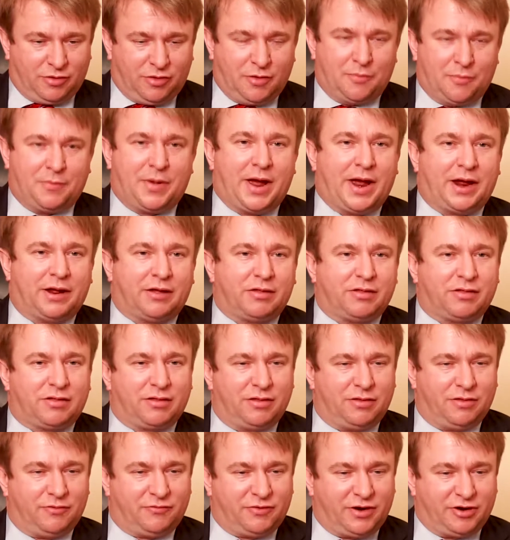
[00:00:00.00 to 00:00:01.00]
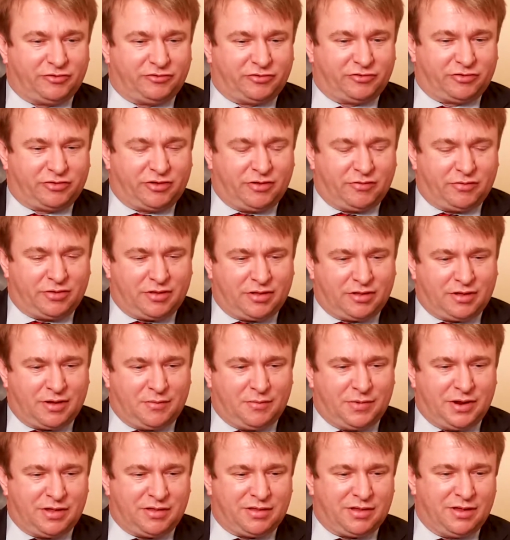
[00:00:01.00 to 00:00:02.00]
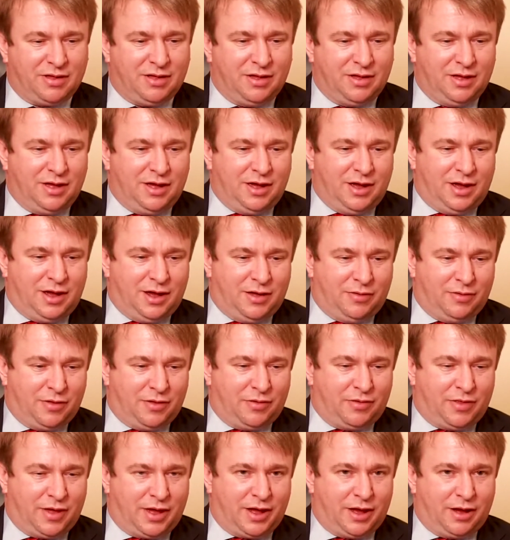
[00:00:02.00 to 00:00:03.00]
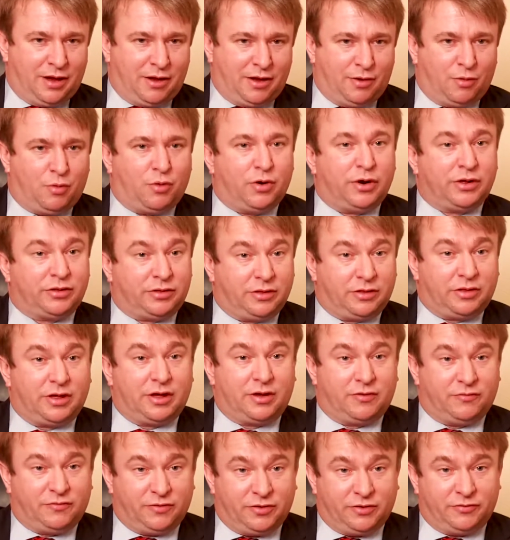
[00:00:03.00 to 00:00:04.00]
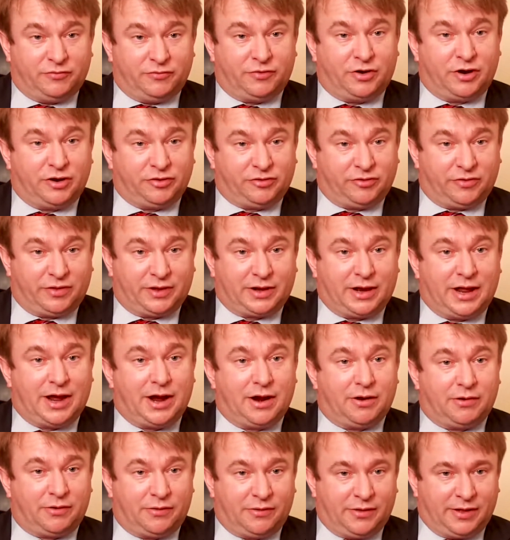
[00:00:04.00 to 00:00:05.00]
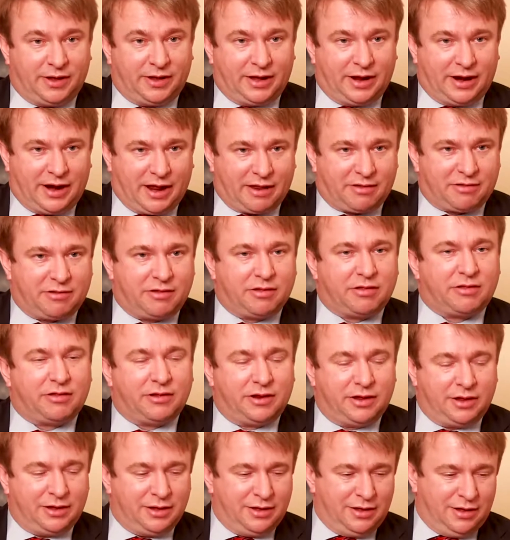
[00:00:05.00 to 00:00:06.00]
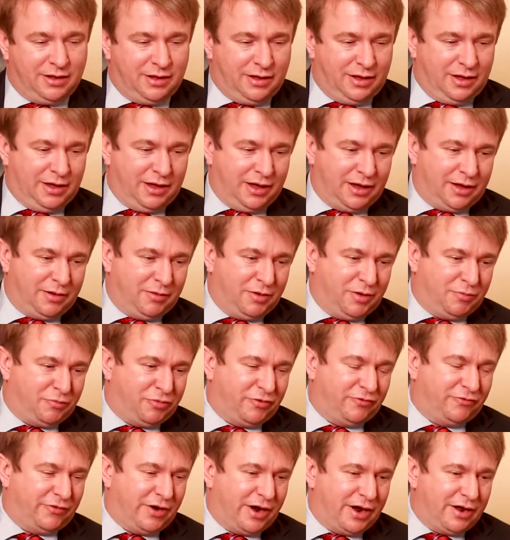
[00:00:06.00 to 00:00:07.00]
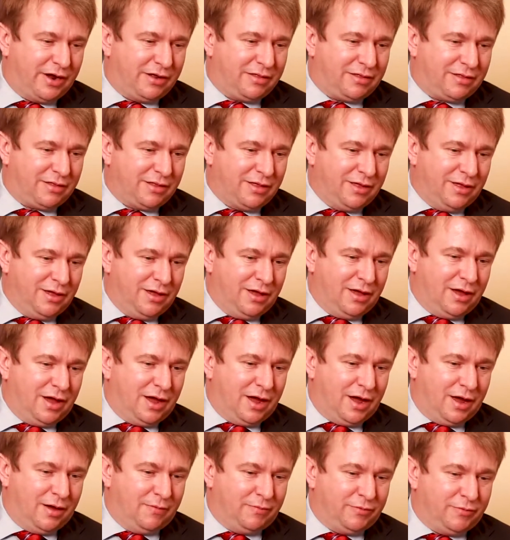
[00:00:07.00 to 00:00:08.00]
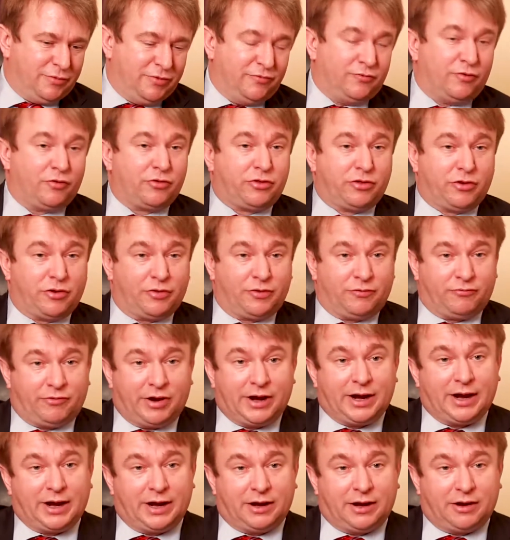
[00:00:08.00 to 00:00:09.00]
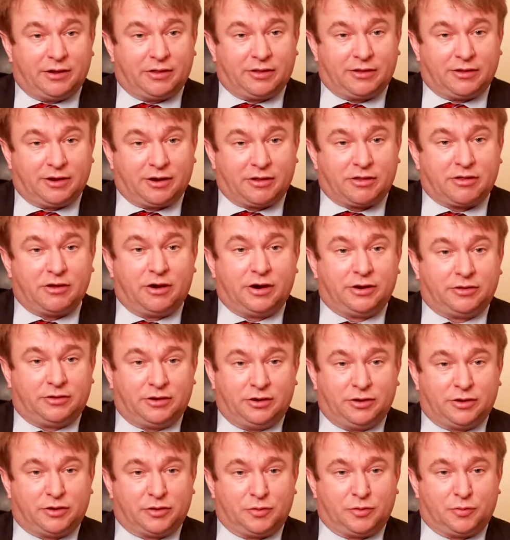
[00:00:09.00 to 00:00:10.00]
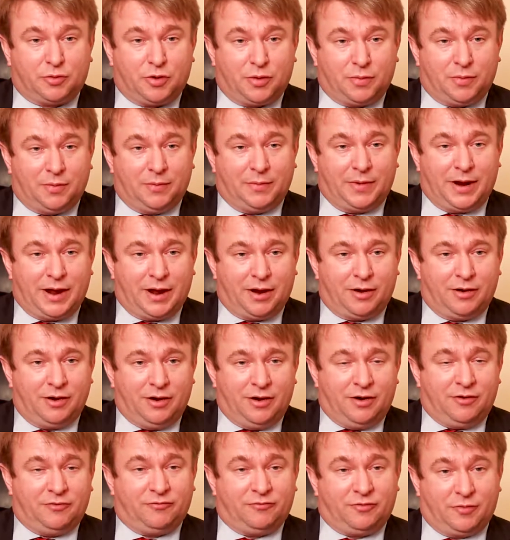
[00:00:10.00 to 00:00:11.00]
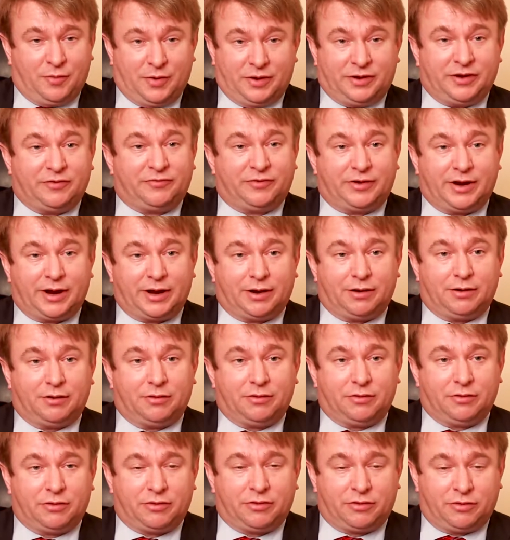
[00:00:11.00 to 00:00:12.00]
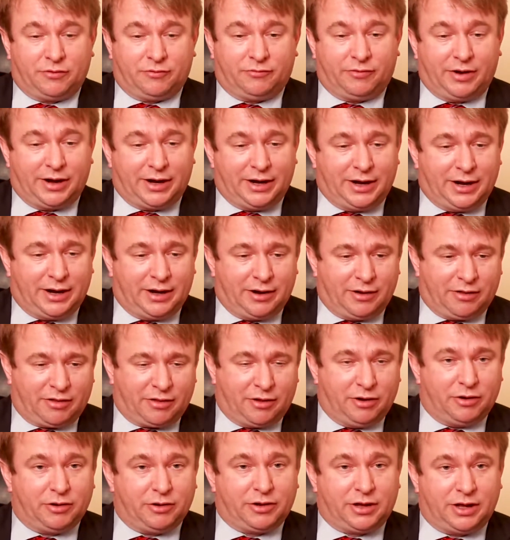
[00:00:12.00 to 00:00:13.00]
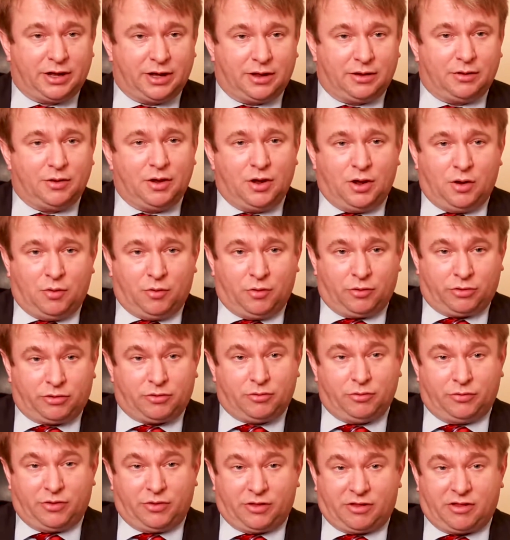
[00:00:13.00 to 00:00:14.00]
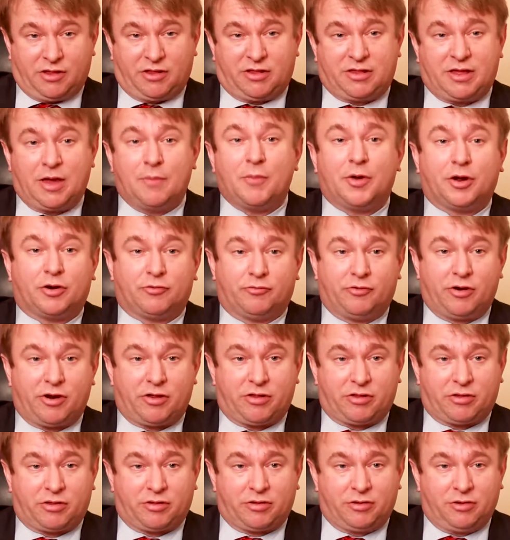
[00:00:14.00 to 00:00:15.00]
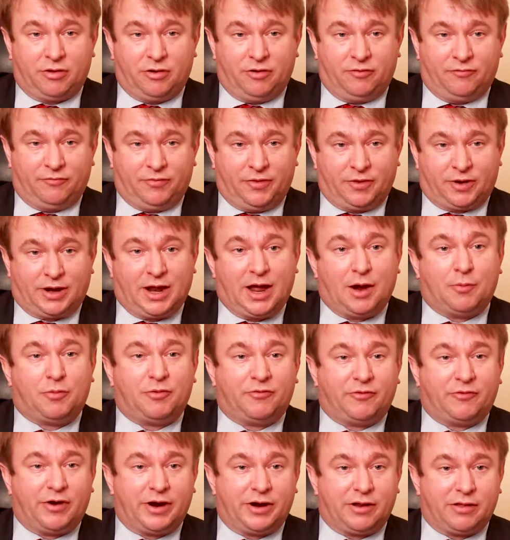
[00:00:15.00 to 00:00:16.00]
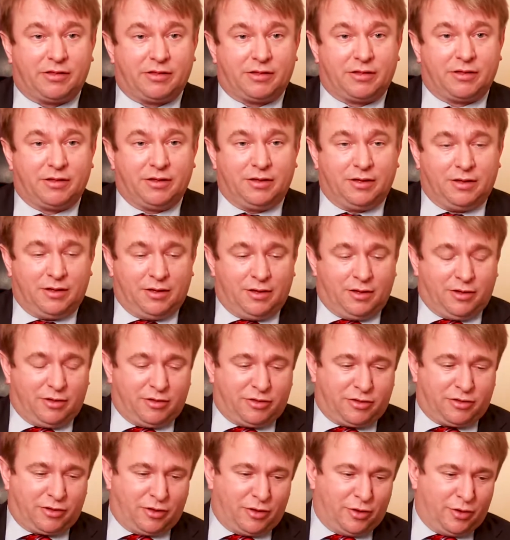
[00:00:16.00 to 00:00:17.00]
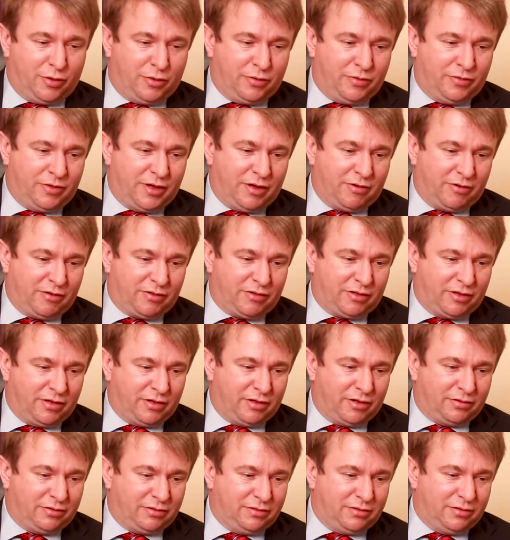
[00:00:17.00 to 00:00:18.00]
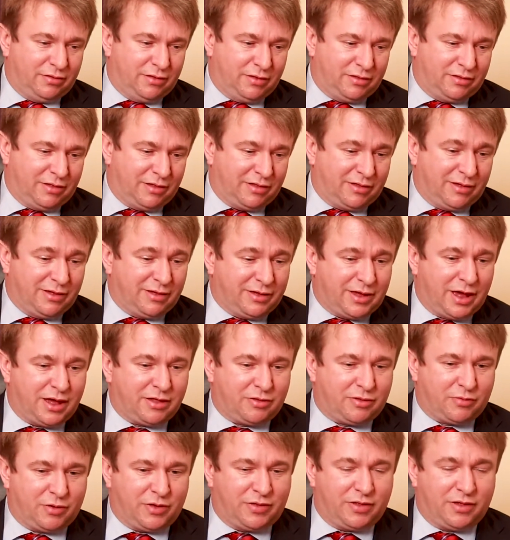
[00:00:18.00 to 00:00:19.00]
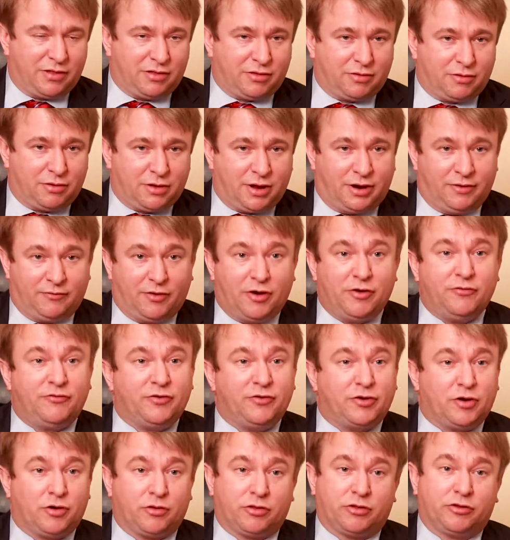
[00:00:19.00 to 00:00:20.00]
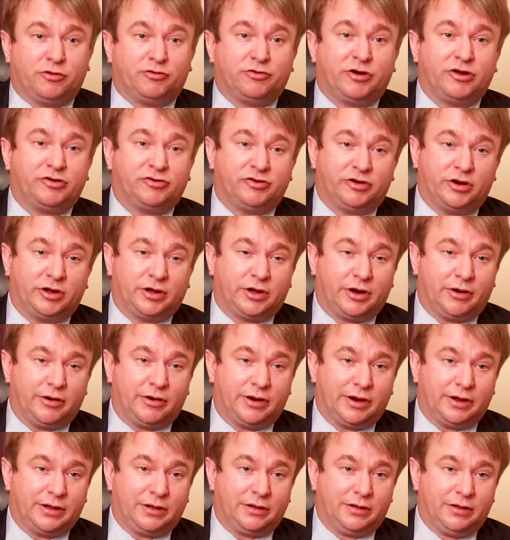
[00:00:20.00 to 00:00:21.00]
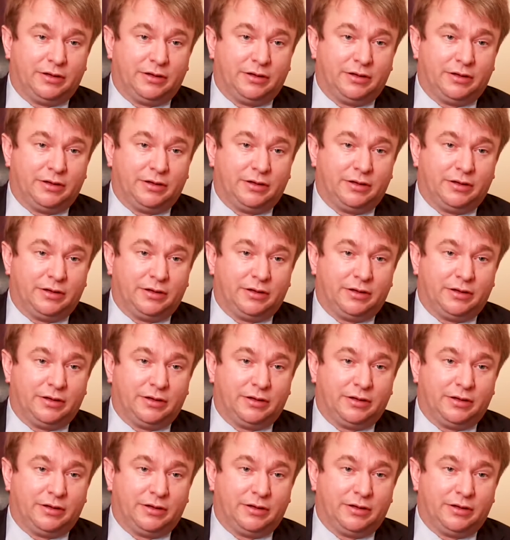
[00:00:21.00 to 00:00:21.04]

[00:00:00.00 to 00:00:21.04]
of the banks and the financial services companies, in that they are wanting to take full advantage of the cloud and the elasticity it provides. You've also got the regulators that are starting to look at the problem now from a different angle. So the regulators are looking at what's called the systemic risk of the cloud providers. So there's a distinct case where there's kind of over-concentration occurring.